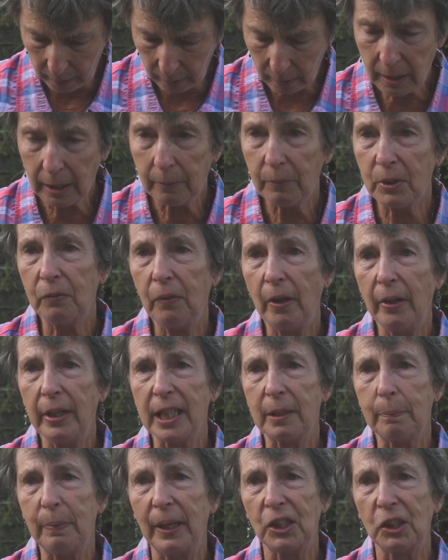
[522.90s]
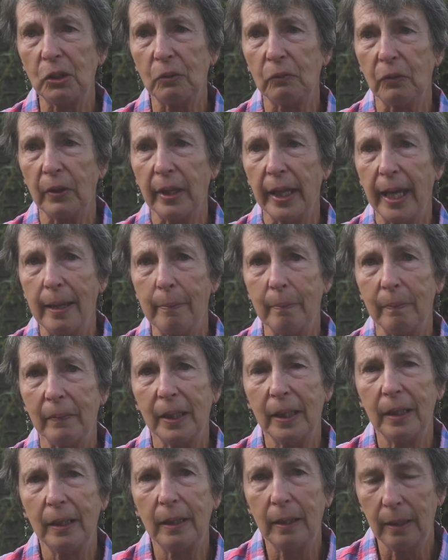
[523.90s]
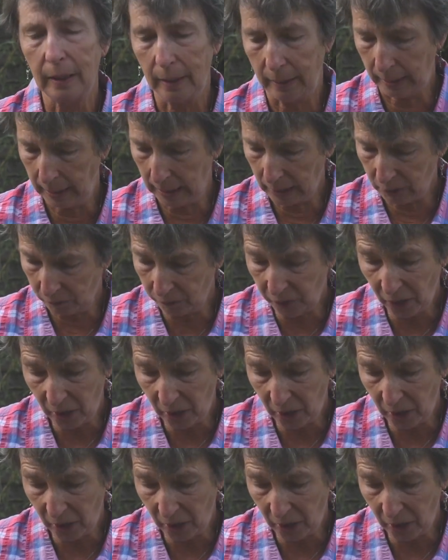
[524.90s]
because it was very special for them. You know,